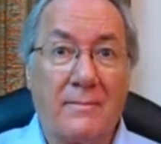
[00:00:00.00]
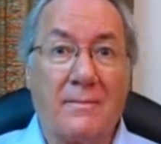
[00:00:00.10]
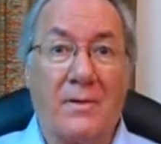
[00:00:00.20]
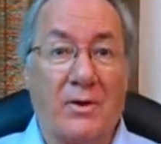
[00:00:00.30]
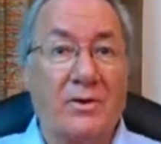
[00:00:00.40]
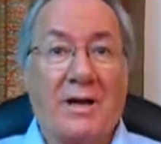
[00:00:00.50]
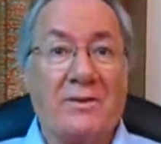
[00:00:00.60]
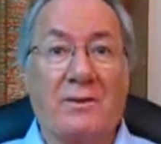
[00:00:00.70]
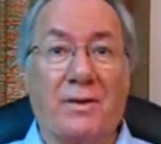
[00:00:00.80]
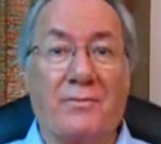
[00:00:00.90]
They're not
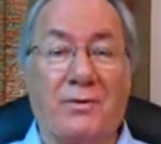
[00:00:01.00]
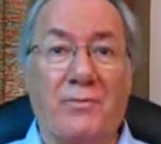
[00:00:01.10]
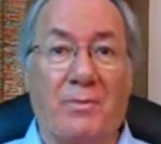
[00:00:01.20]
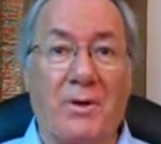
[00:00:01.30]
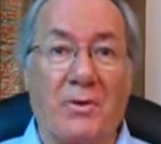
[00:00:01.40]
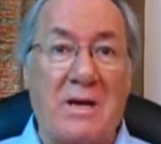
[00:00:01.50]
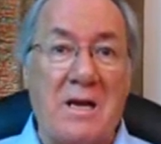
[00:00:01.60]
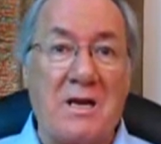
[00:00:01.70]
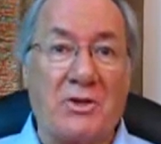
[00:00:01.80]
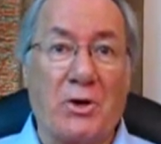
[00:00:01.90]
delivered from their e
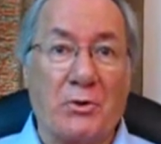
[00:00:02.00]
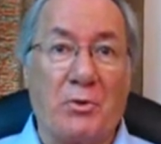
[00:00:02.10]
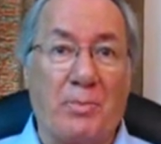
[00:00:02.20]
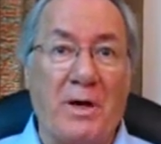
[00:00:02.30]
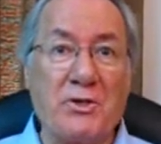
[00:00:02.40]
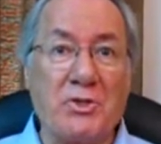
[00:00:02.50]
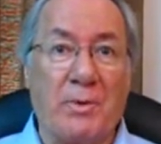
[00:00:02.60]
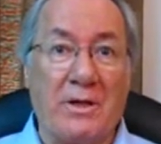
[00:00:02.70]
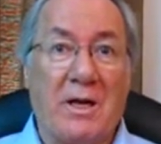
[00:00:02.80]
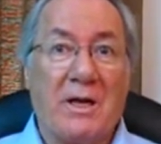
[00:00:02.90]
eternal
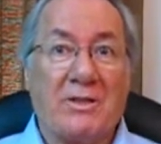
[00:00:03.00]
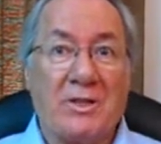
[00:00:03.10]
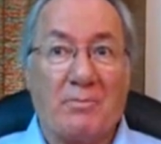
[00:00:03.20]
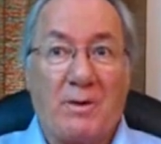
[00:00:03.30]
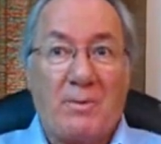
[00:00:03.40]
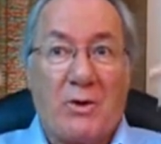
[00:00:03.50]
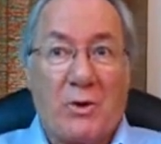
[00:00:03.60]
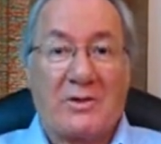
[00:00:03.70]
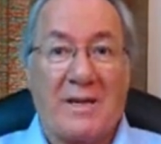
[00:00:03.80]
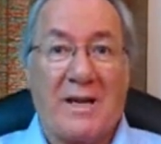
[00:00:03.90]
punishment simply
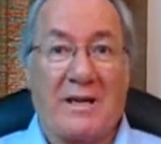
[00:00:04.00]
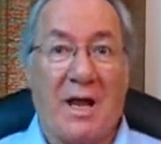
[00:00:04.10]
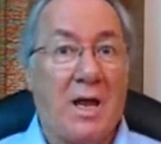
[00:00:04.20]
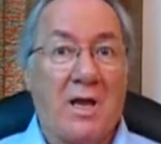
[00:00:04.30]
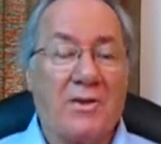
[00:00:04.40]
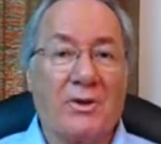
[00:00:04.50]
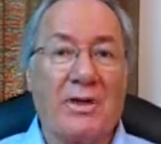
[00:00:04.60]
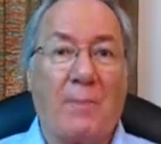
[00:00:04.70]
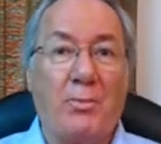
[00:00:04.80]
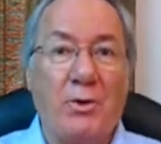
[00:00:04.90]
because they ignore. They're
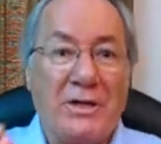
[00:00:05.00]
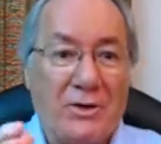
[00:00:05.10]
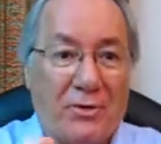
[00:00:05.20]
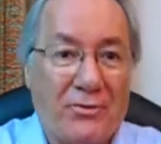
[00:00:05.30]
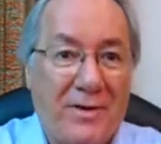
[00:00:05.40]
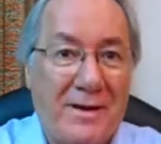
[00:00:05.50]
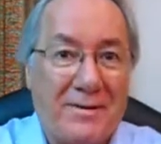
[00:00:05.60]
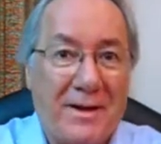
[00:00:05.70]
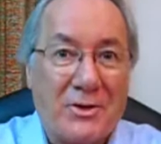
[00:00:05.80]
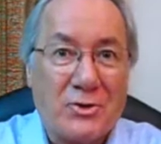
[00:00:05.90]
not putting their faith
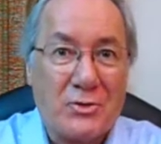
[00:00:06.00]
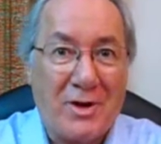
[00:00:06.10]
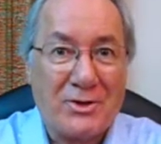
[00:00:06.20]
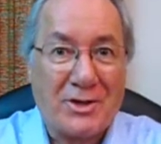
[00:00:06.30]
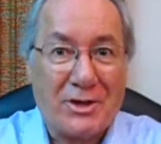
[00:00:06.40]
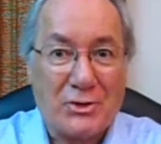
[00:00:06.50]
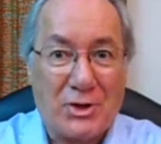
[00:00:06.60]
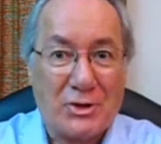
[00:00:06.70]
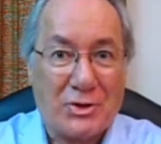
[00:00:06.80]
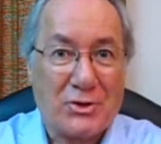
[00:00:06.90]
and trust in
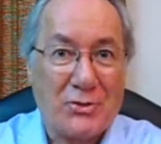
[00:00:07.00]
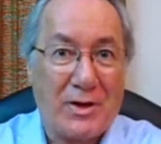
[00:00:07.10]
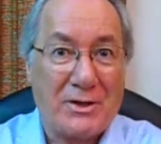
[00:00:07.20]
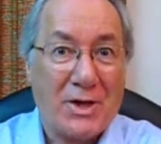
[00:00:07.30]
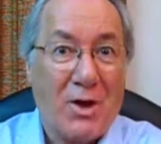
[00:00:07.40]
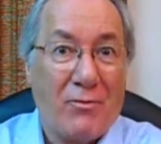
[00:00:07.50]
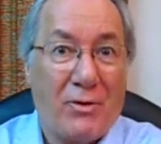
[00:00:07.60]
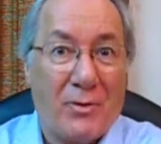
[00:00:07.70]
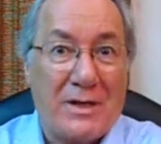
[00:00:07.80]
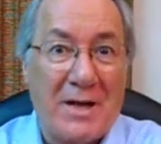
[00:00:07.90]
Jesus Christ for
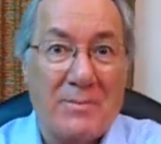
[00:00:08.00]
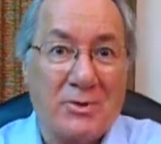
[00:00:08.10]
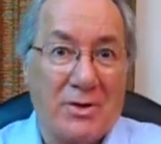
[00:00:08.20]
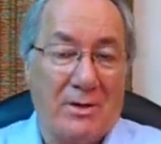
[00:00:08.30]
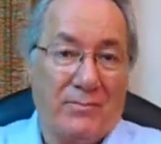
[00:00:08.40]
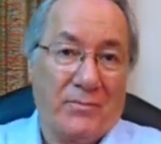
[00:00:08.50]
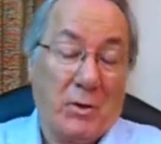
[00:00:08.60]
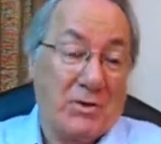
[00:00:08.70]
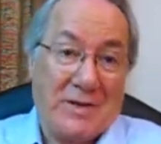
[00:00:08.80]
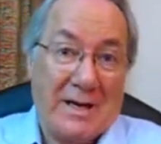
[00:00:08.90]
redemption
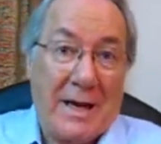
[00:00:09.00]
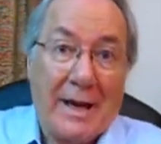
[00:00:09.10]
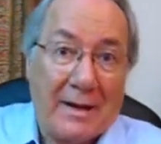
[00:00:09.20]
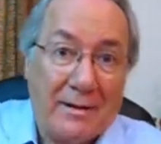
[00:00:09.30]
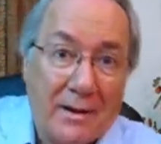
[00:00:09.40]
because they can't.